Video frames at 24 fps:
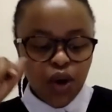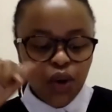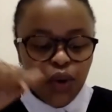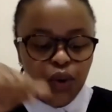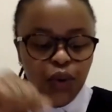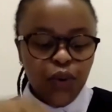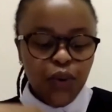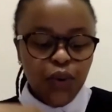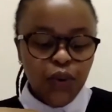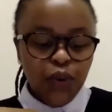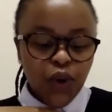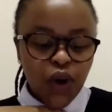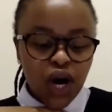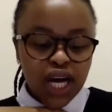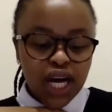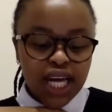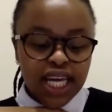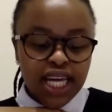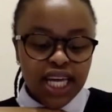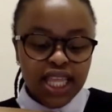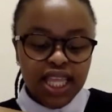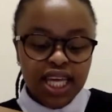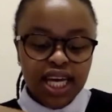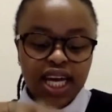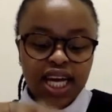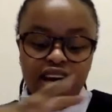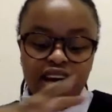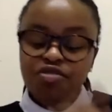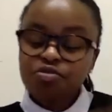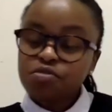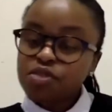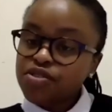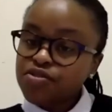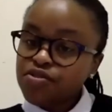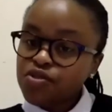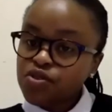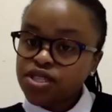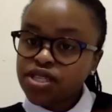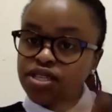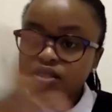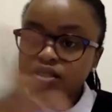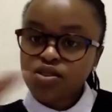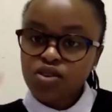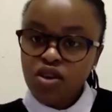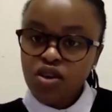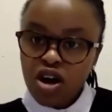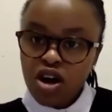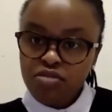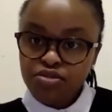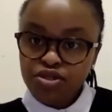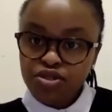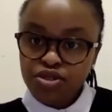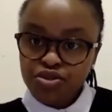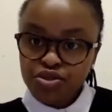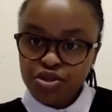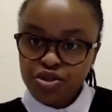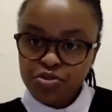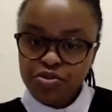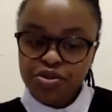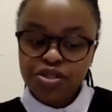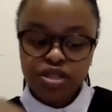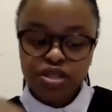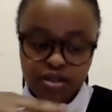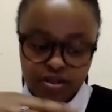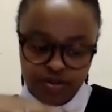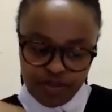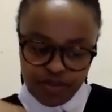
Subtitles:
who are either government forces or armed groups,